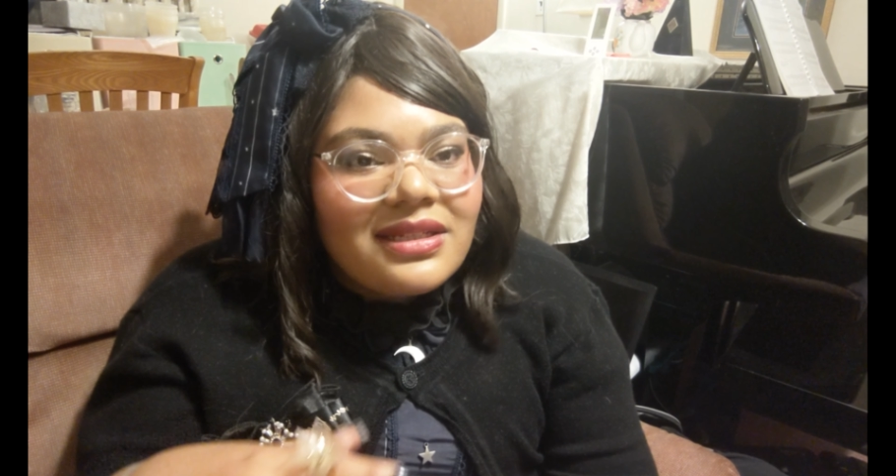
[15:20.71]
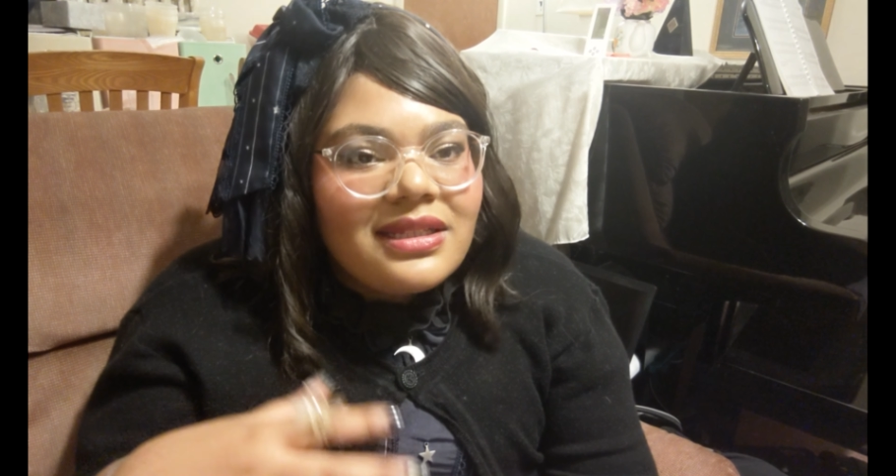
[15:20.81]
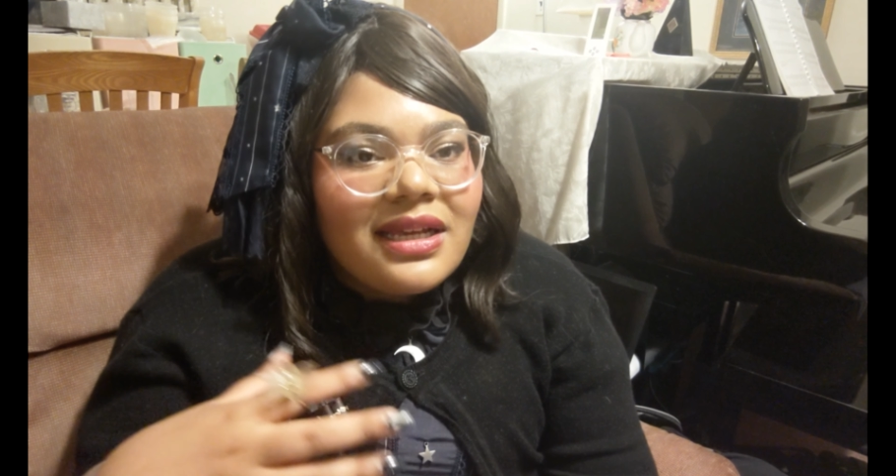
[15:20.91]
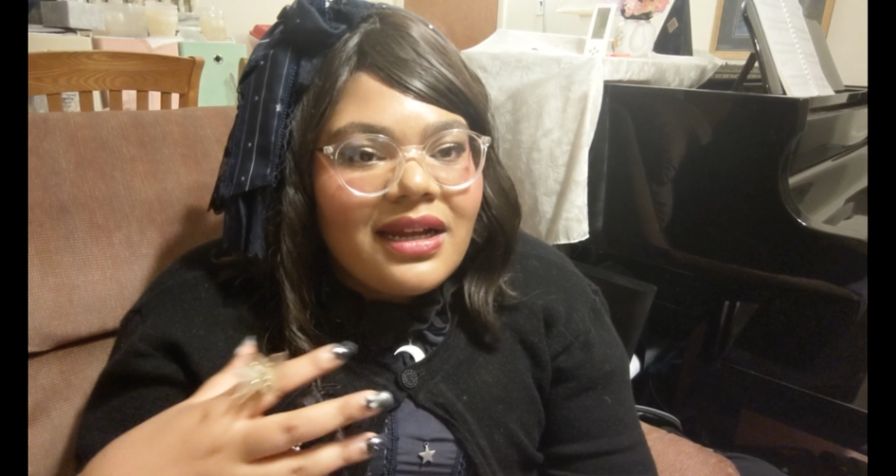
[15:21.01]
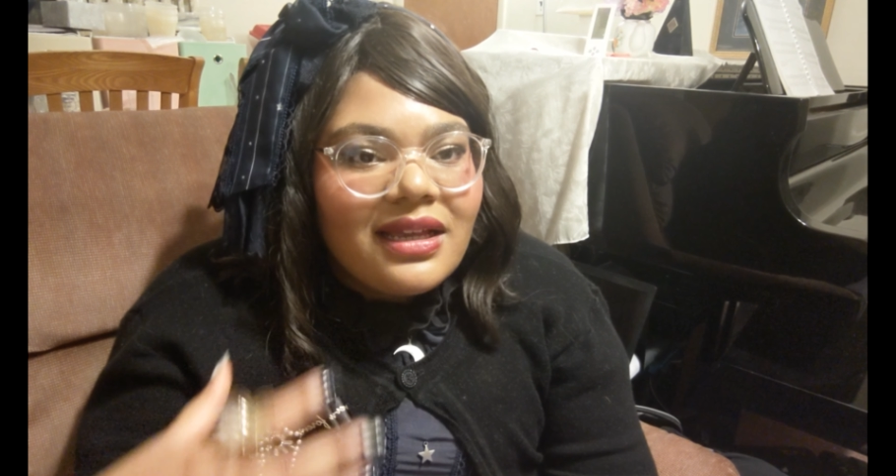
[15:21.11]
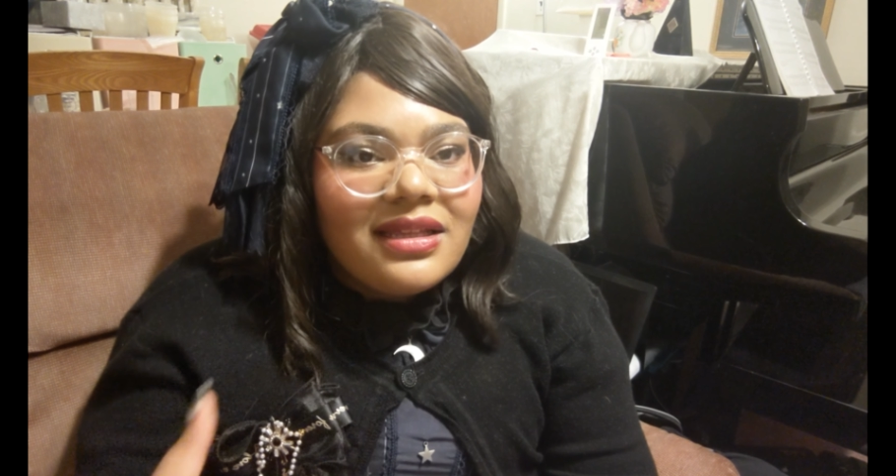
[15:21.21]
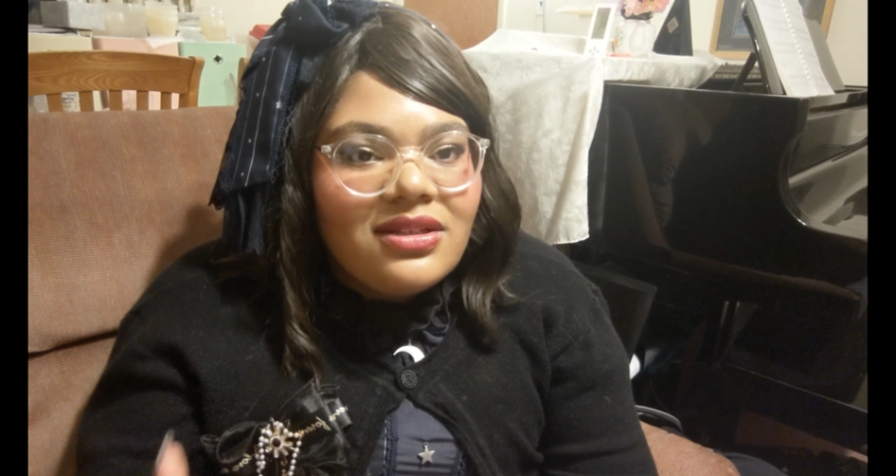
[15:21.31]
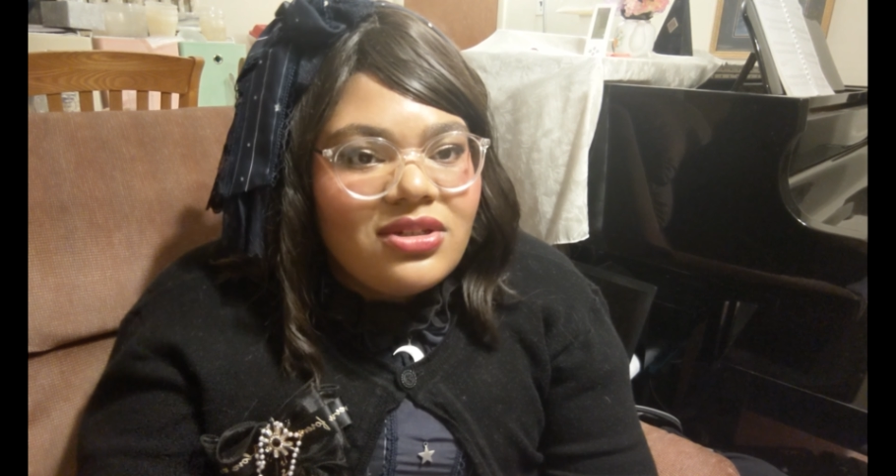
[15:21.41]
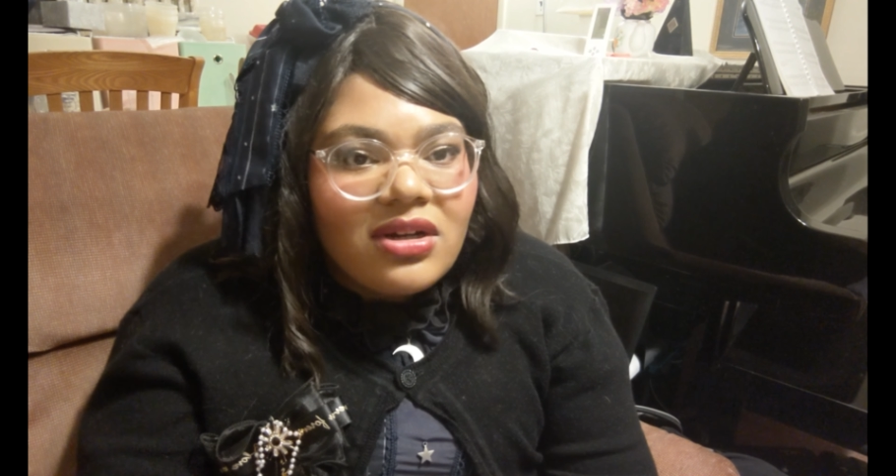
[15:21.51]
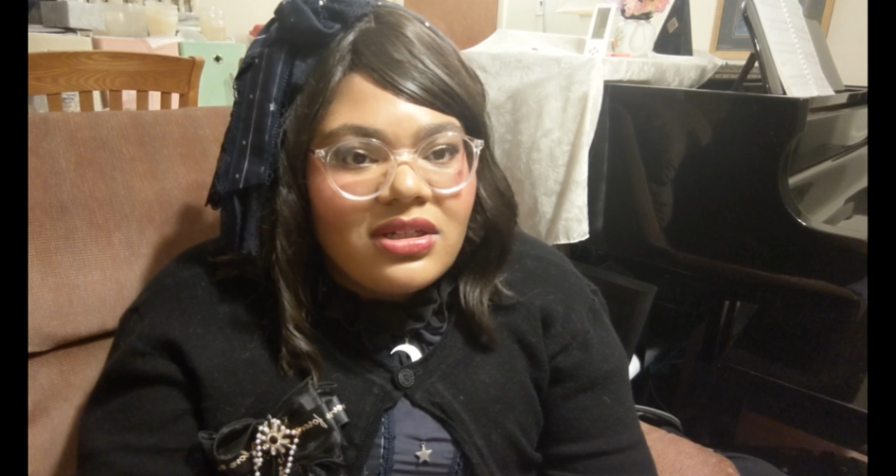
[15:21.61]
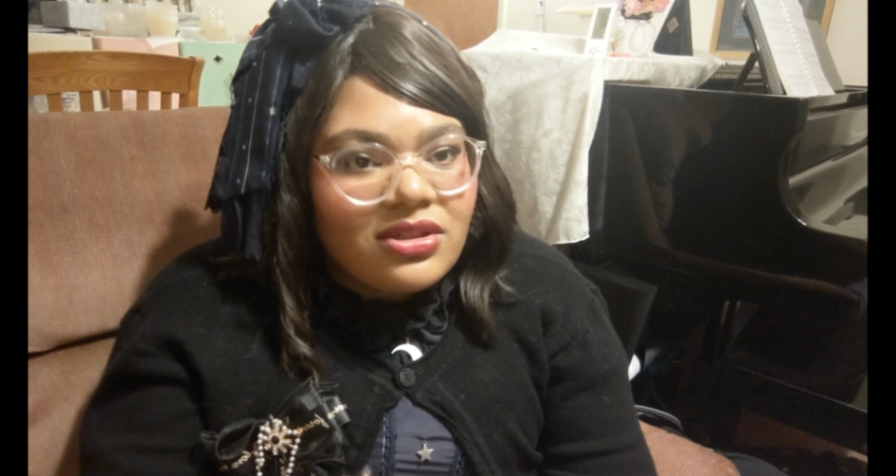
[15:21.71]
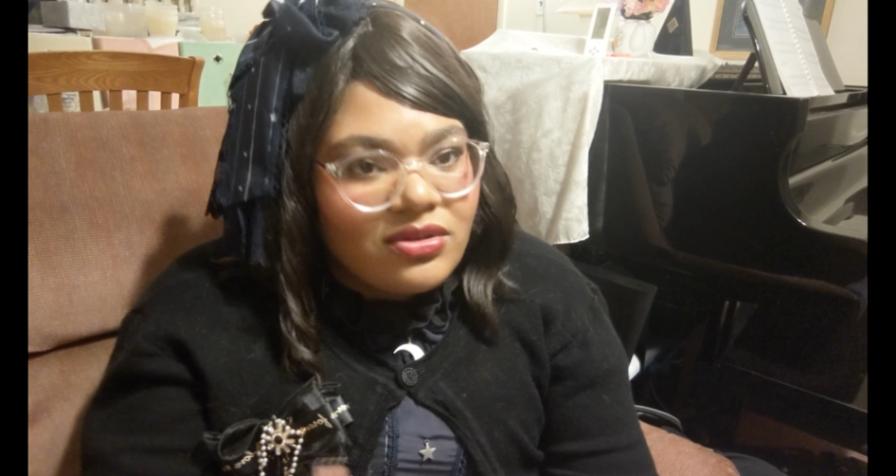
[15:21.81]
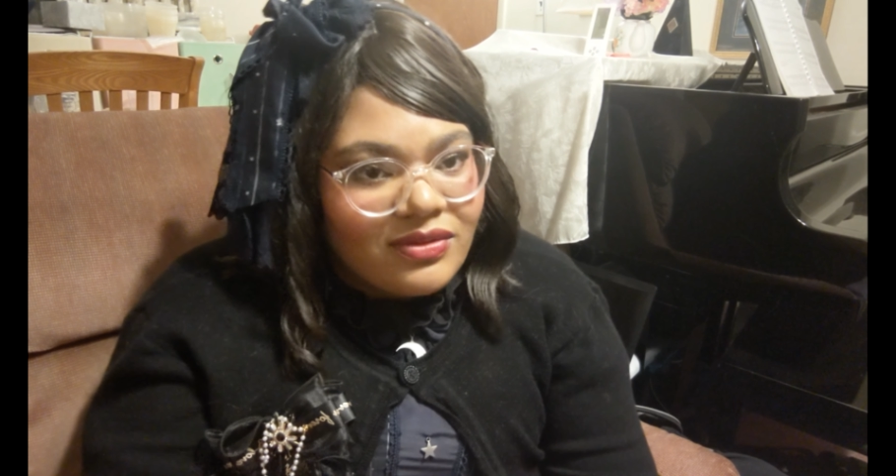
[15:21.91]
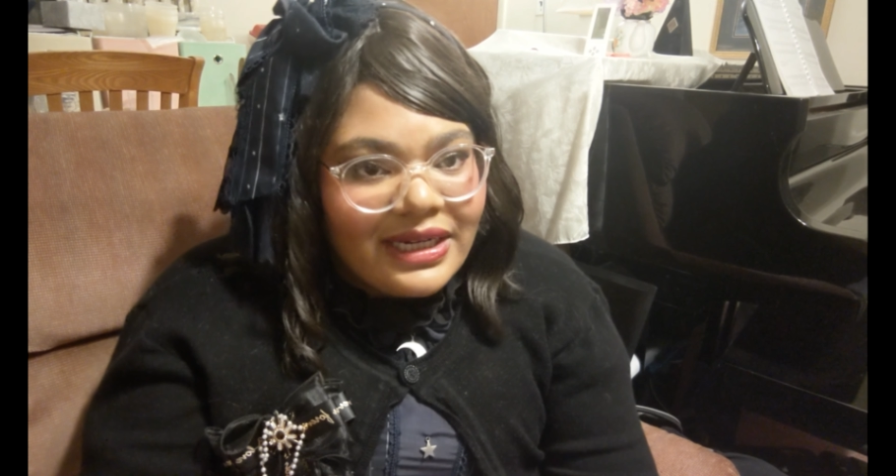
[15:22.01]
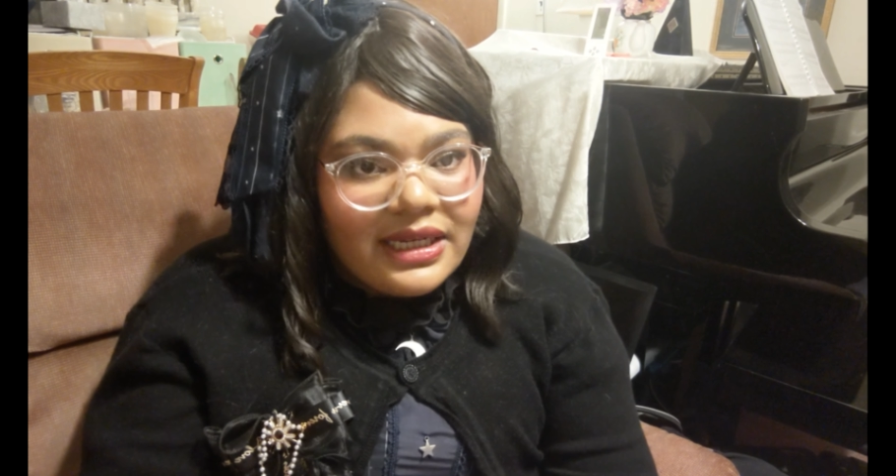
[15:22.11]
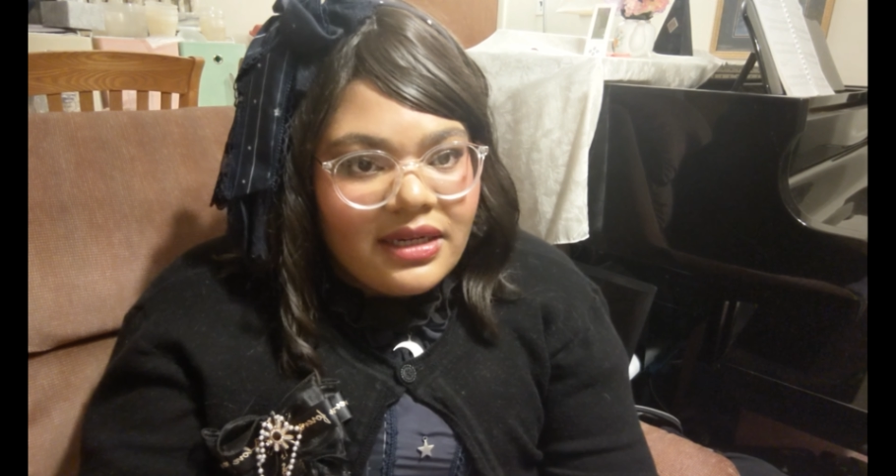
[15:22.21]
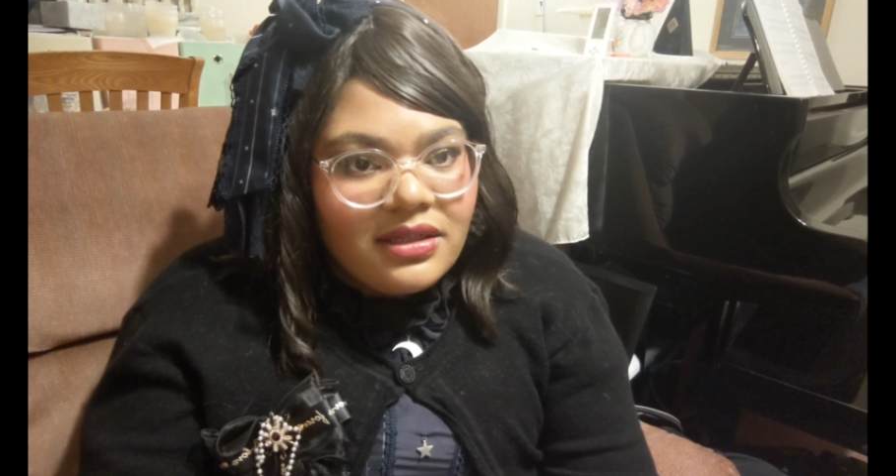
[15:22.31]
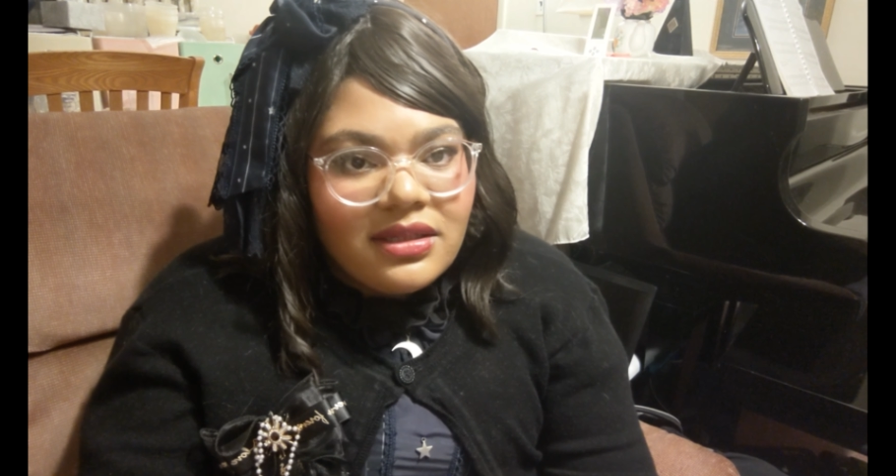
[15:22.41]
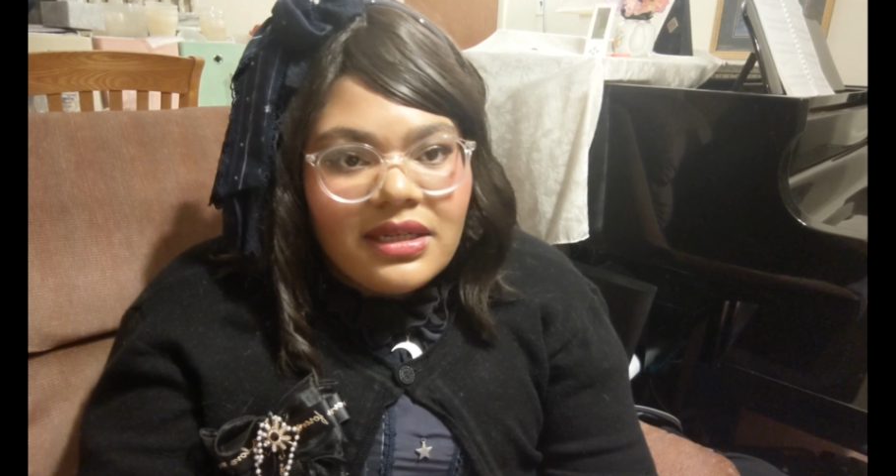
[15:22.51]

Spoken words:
is that I think John is a great character.